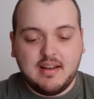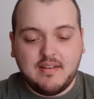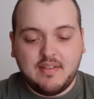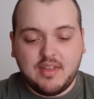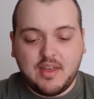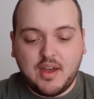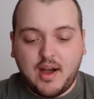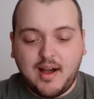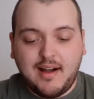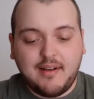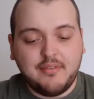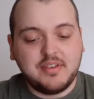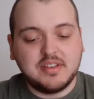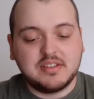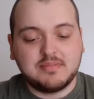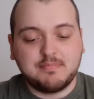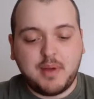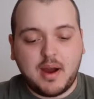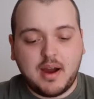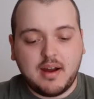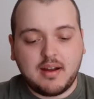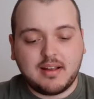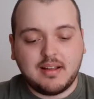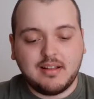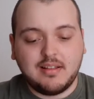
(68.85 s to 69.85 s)
The office
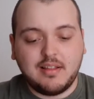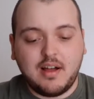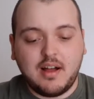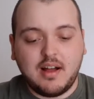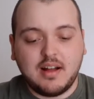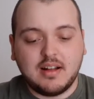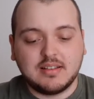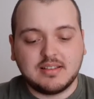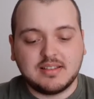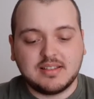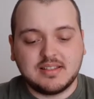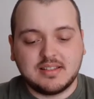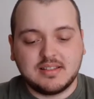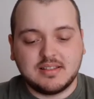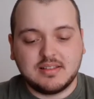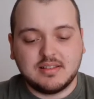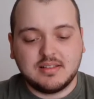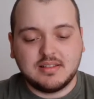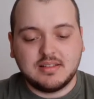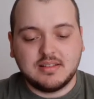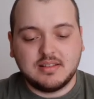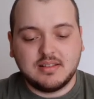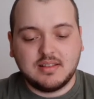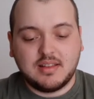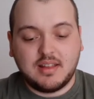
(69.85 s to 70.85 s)
parking lots,
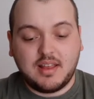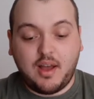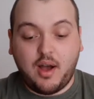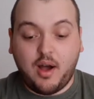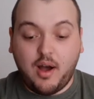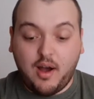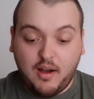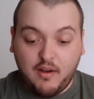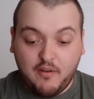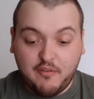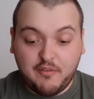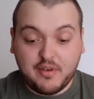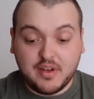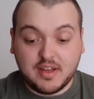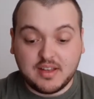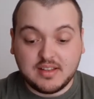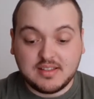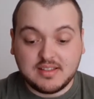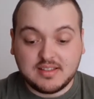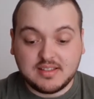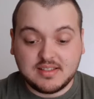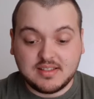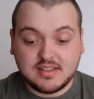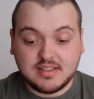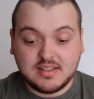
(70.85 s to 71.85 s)
the
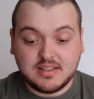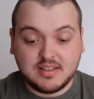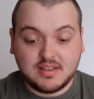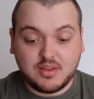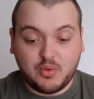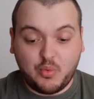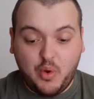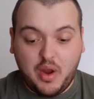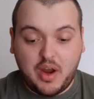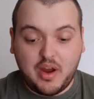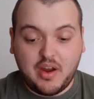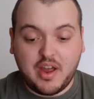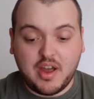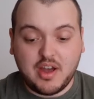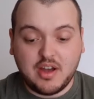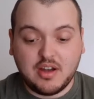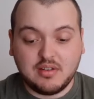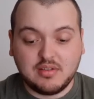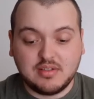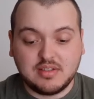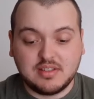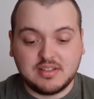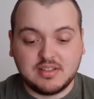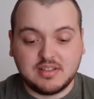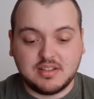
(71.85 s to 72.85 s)
office, the
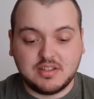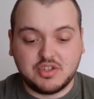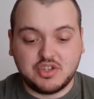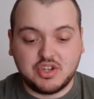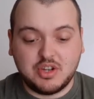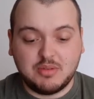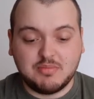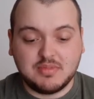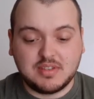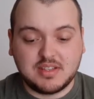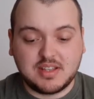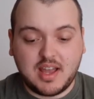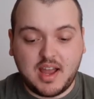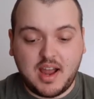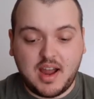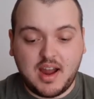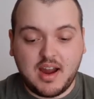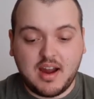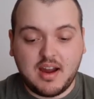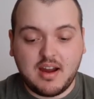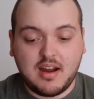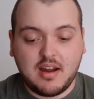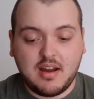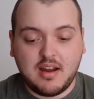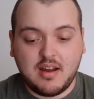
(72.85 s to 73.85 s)
warehouse, Jim's
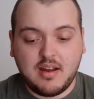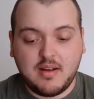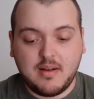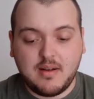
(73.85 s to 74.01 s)
car.